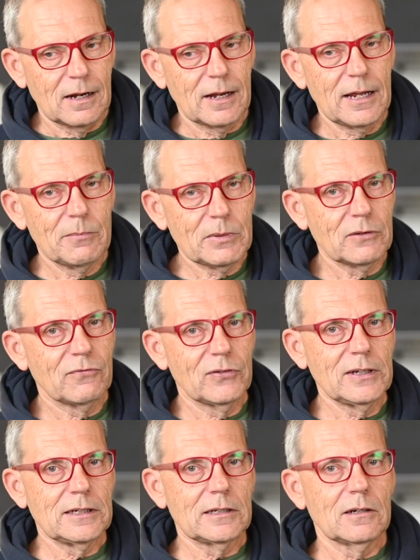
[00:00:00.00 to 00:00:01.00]
I am an
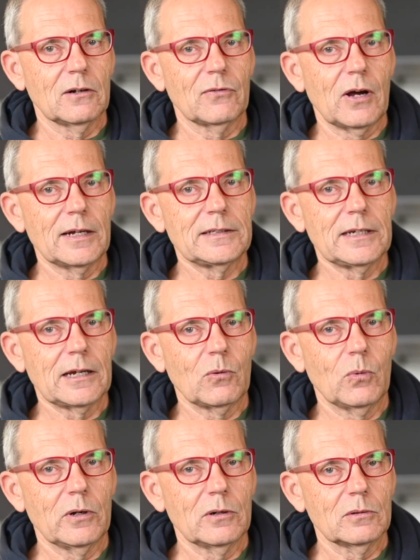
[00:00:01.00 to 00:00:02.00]
affiliate of
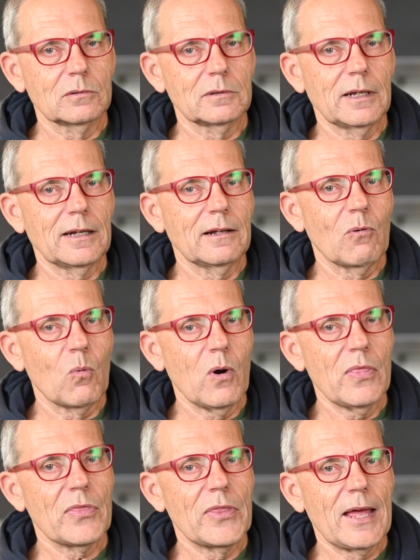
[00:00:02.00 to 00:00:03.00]
iTechworld. Now,
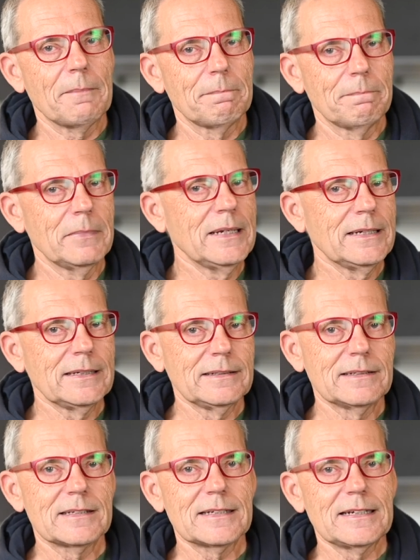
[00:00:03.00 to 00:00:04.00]
what that
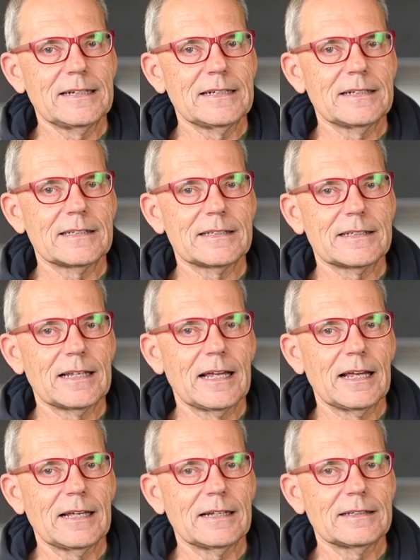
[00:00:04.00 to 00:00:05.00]
means is
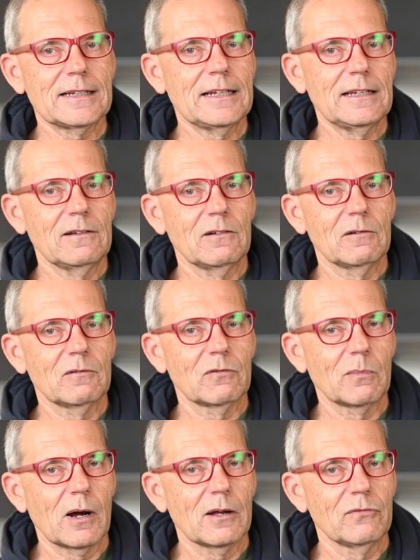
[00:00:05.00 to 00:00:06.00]
that any
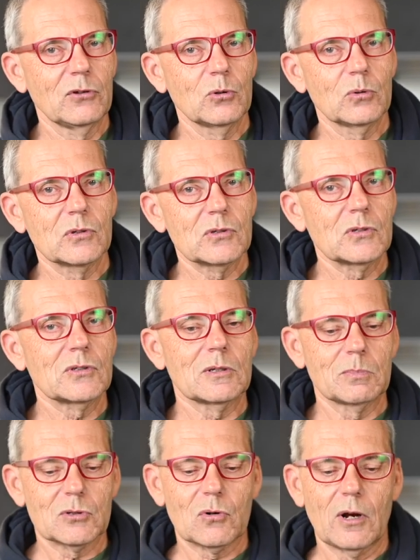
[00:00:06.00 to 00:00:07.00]
of my viewers and
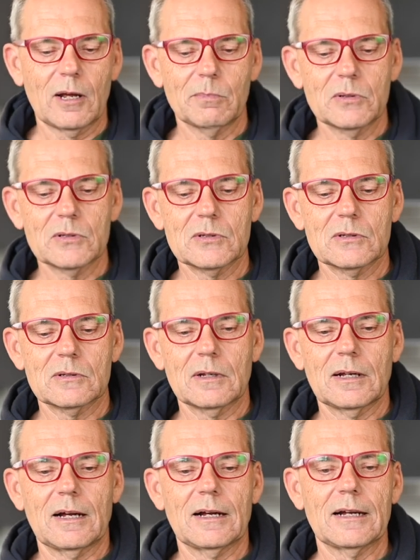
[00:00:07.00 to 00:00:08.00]
subscribers
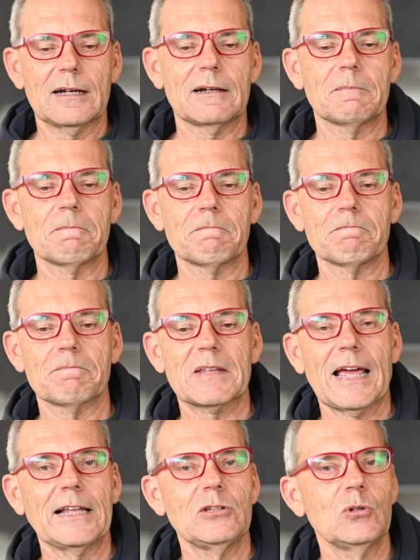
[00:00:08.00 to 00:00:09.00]

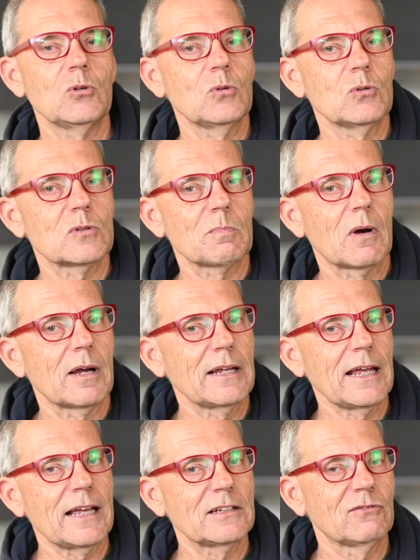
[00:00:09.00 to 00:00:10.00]
can use my
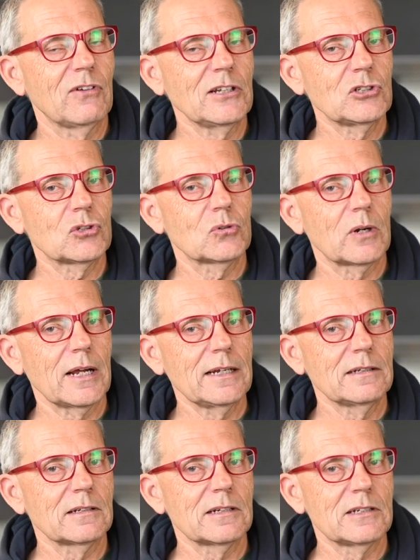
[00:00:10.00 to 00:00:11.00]
Adventure
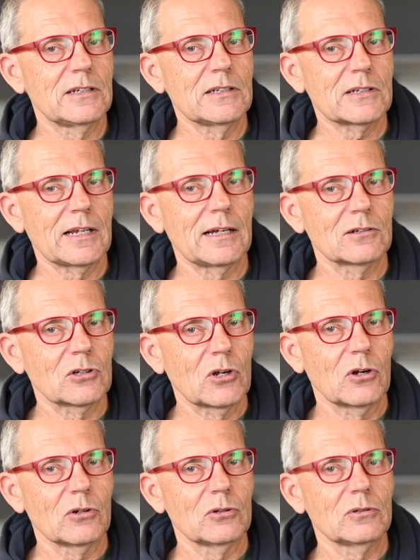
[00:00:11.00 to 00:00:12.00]
8 discount
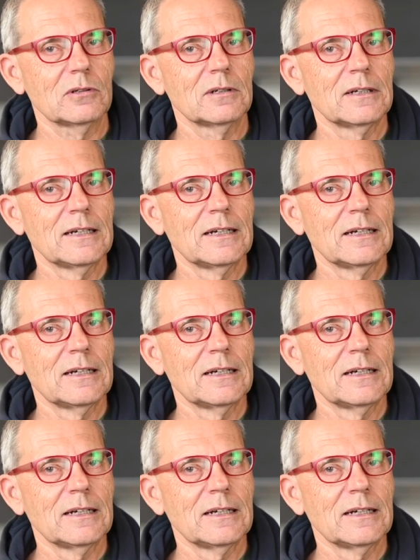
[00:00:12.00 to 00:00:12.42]
code,